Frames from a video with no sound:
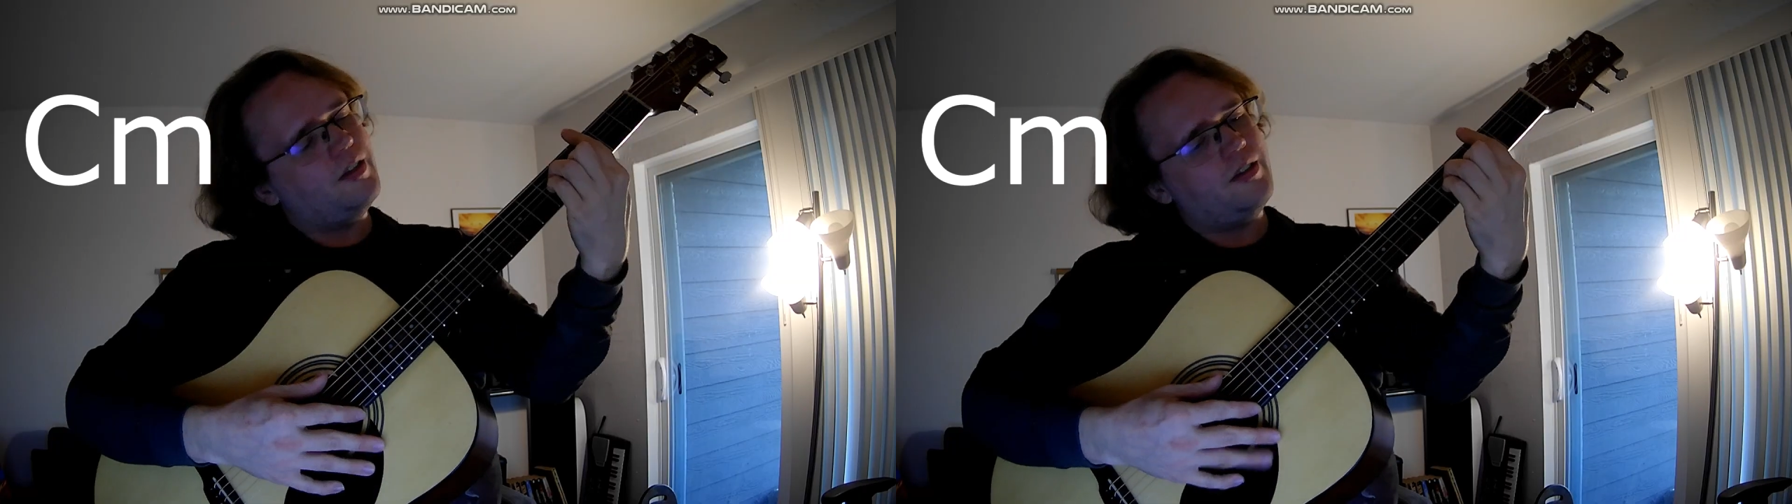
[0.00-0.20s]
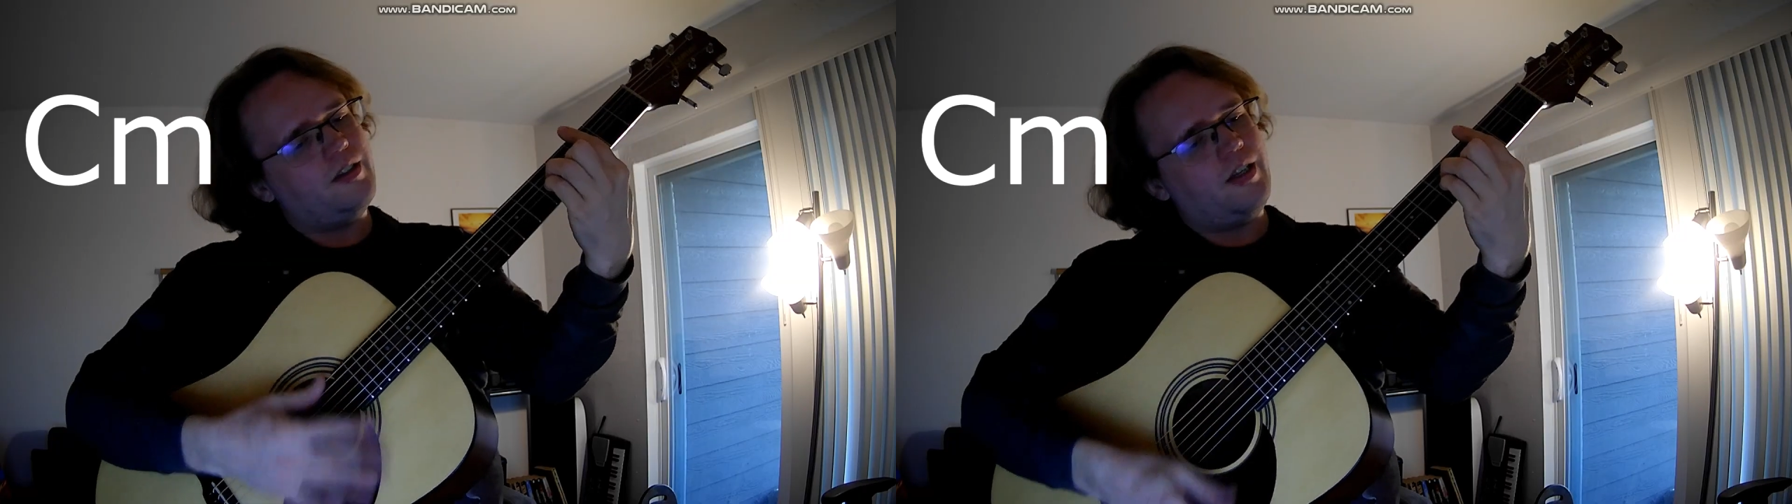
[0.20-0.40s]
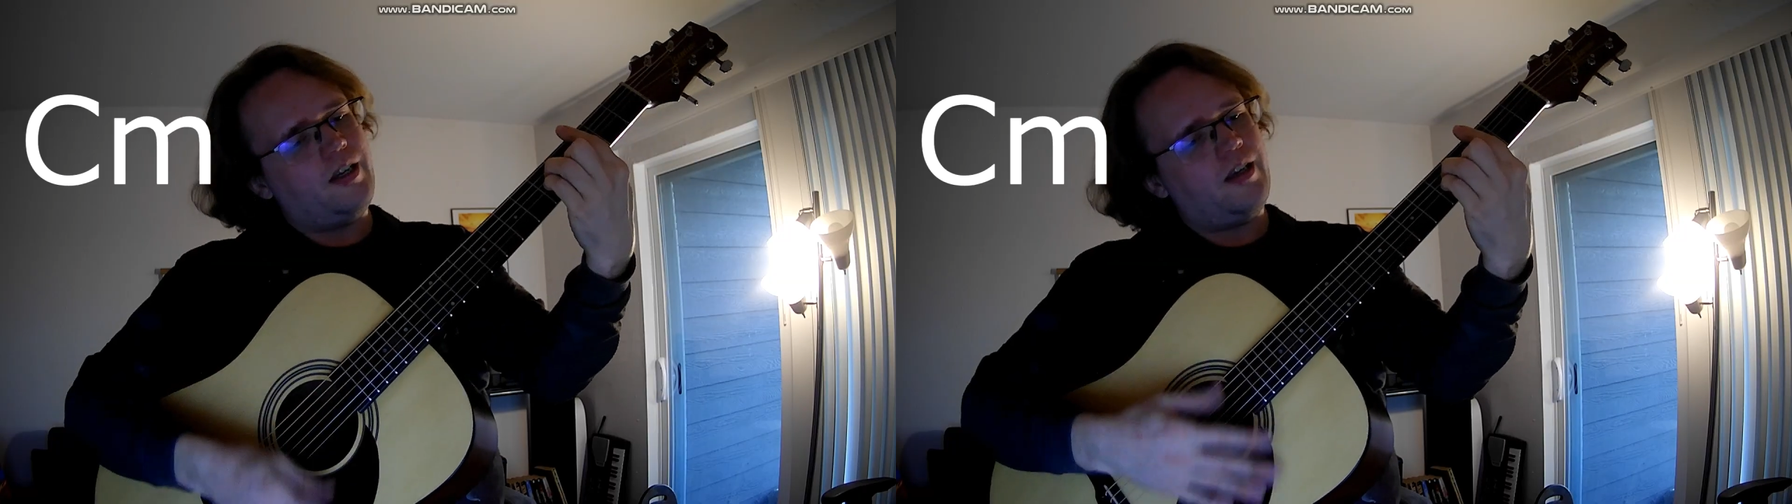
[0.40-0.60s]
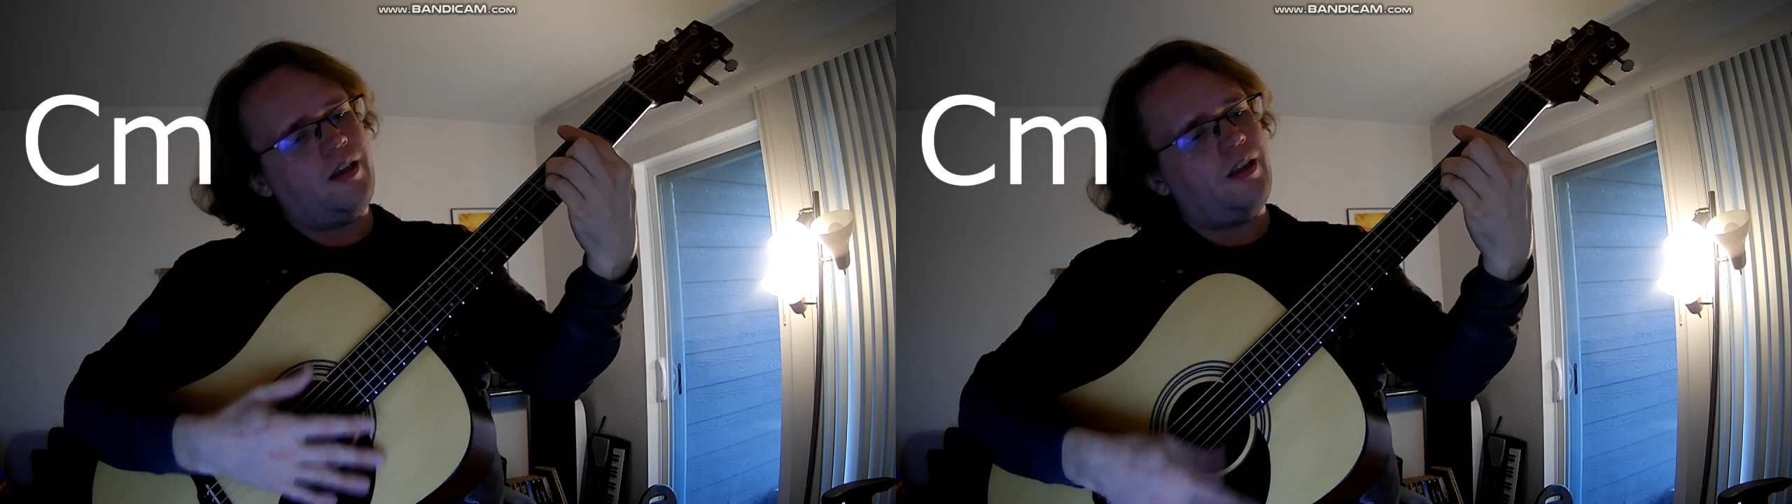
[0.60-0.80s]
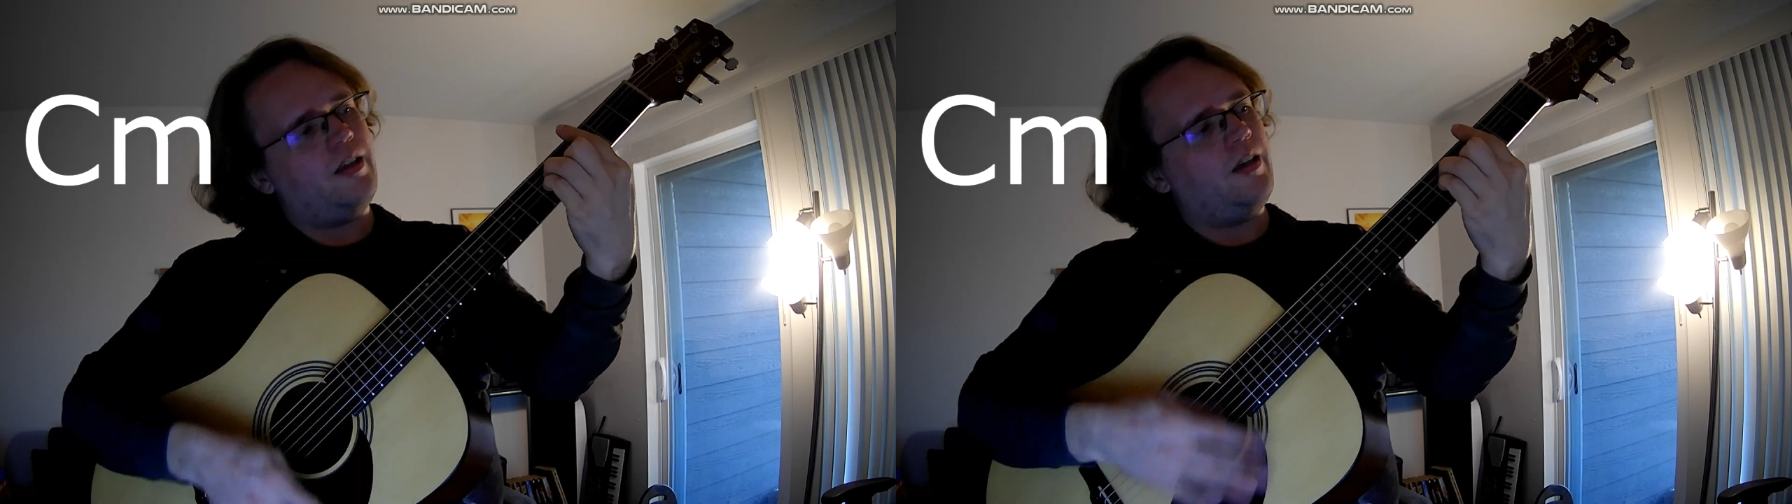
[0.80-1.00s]

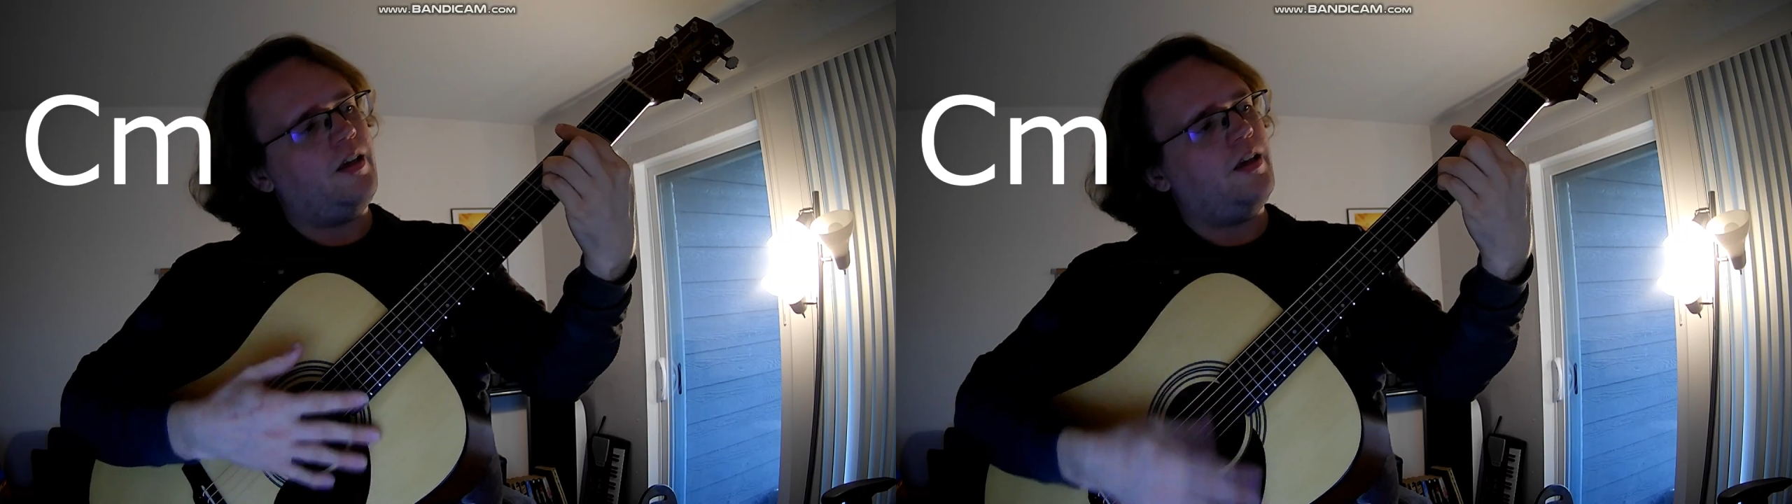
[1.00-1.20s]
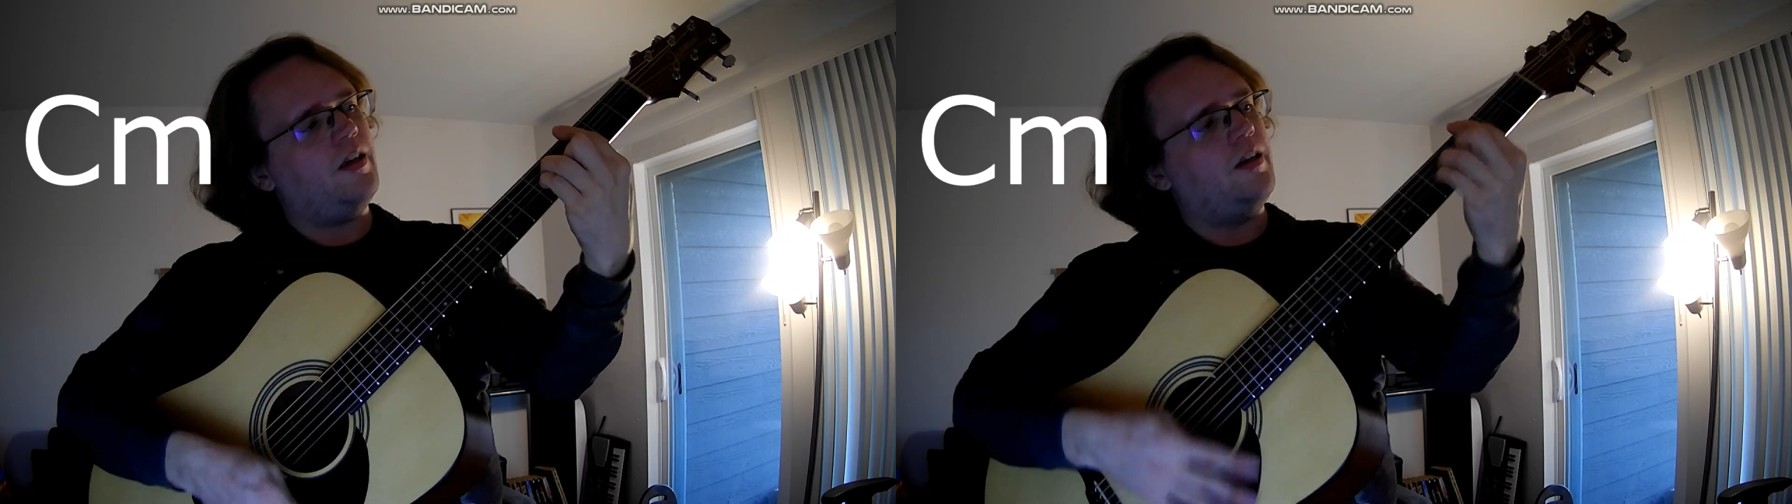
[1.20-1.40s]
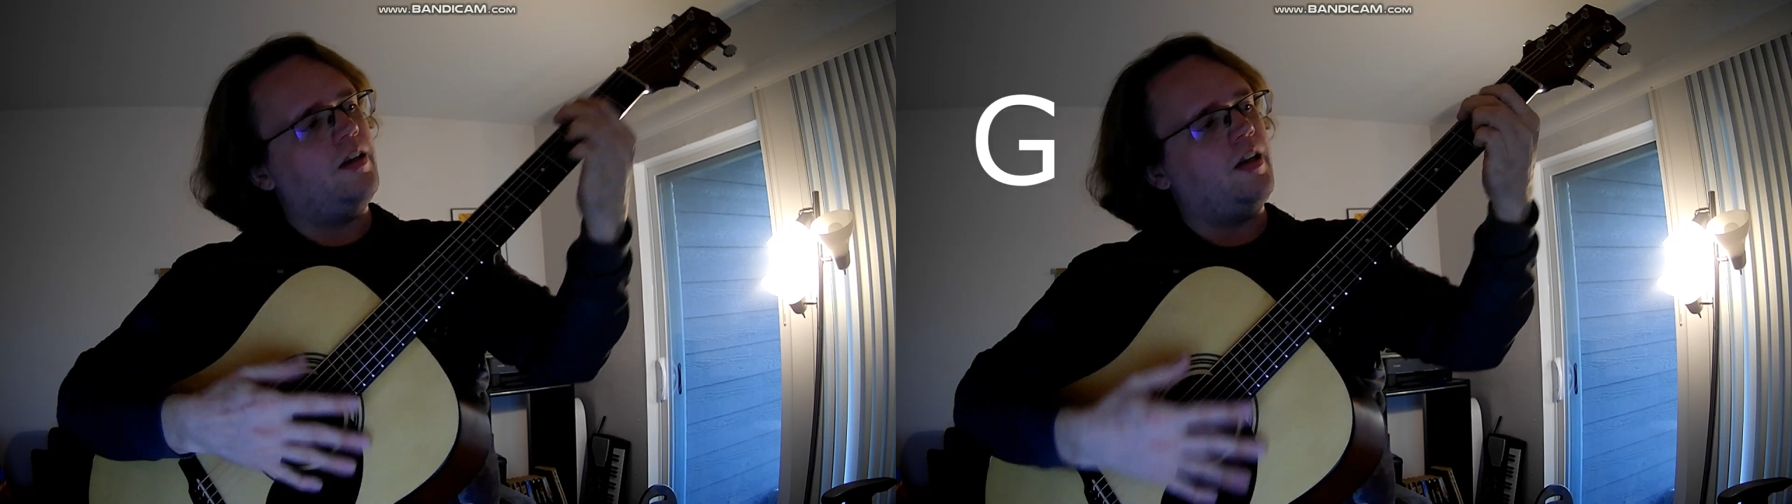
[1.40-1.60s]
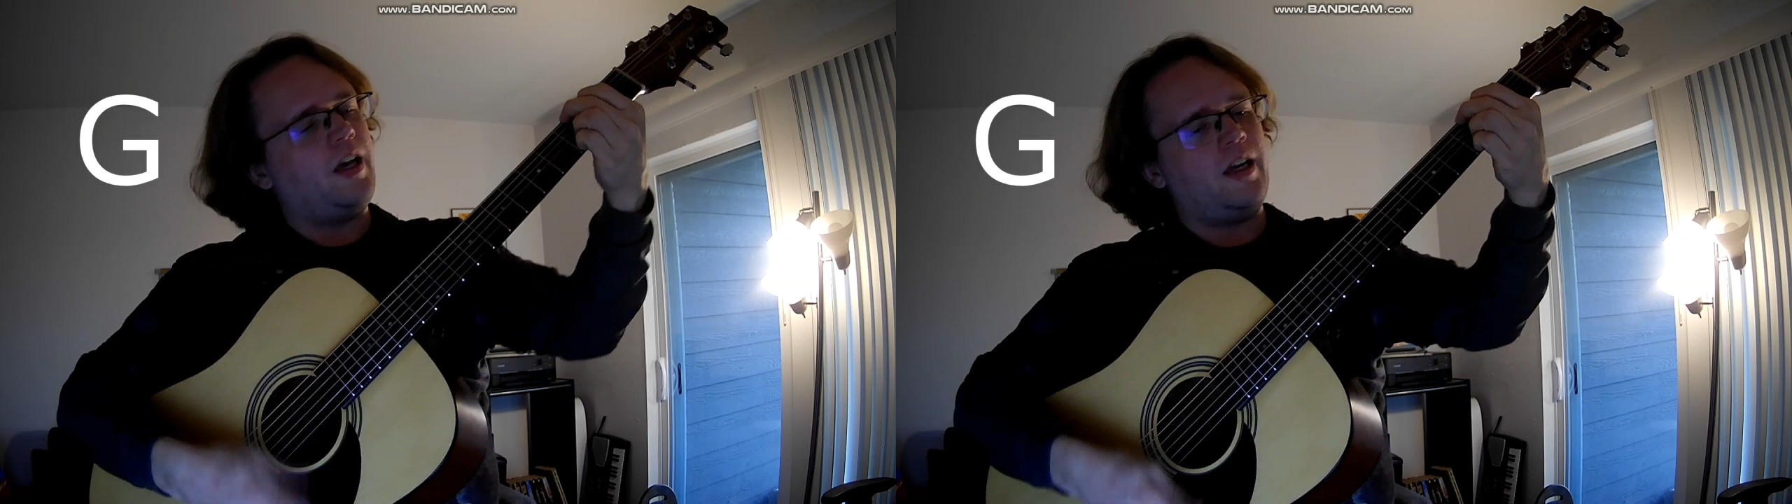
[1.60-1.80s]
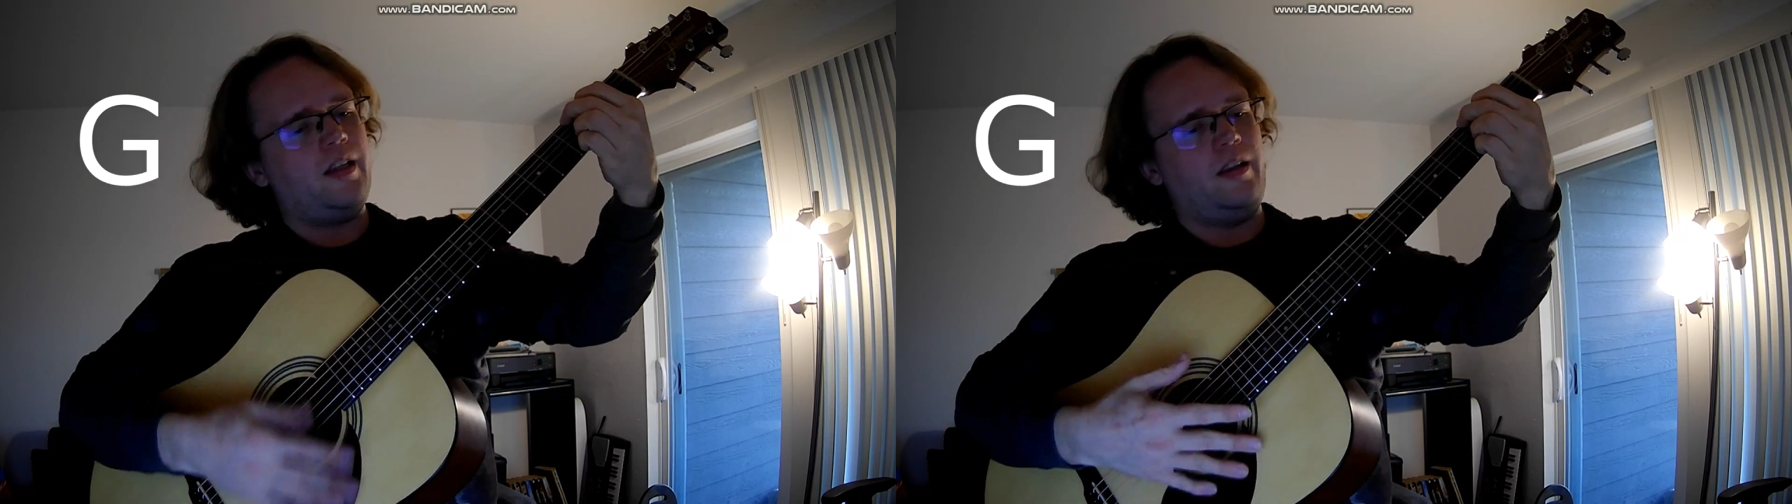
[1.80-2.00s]
Daily and
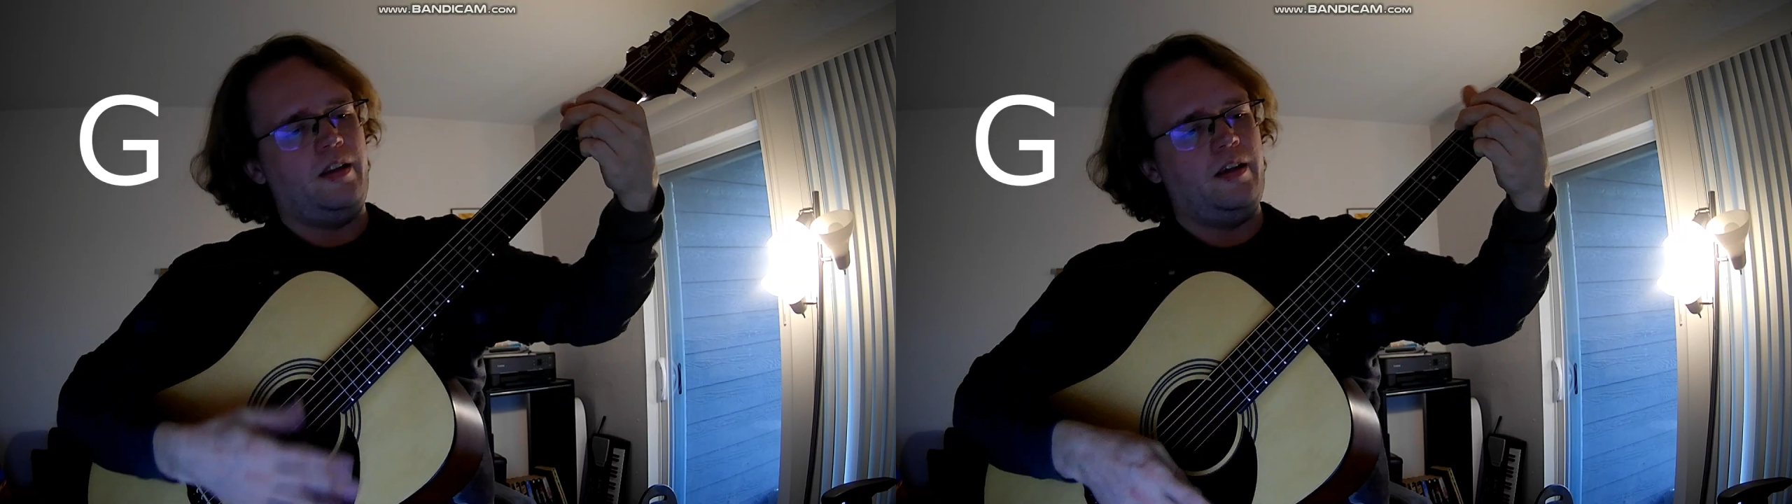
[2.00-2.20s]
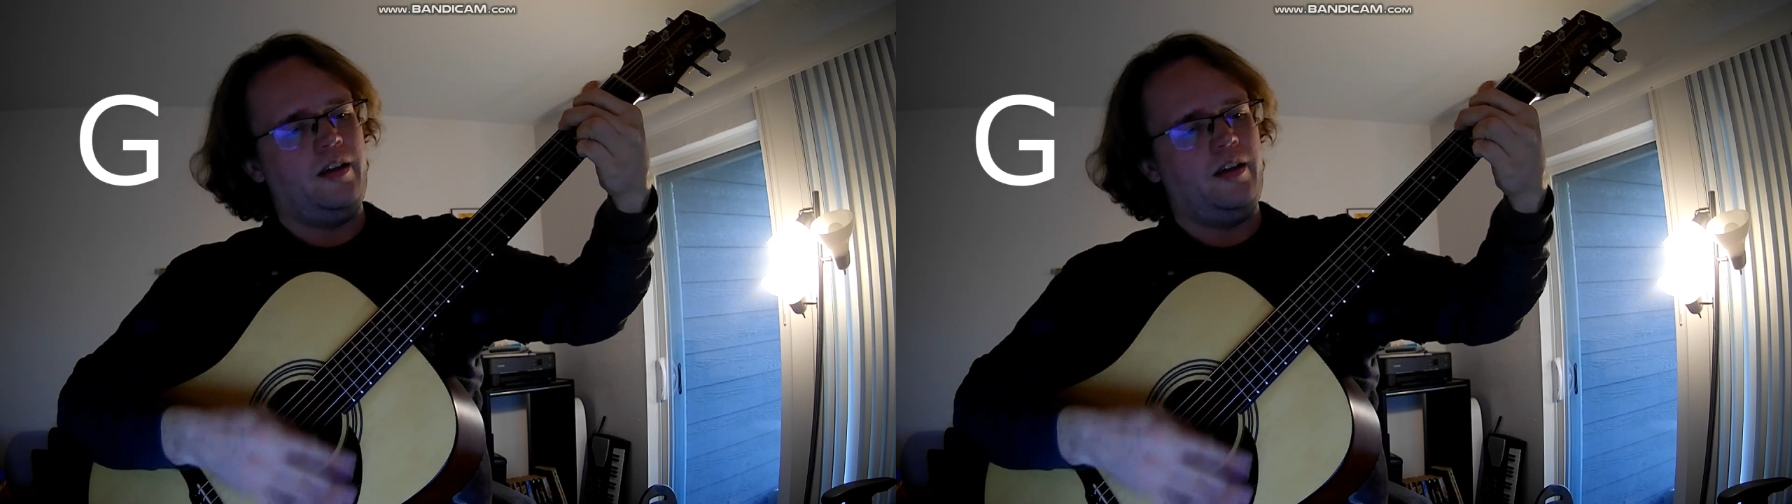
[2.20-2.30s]
nightly.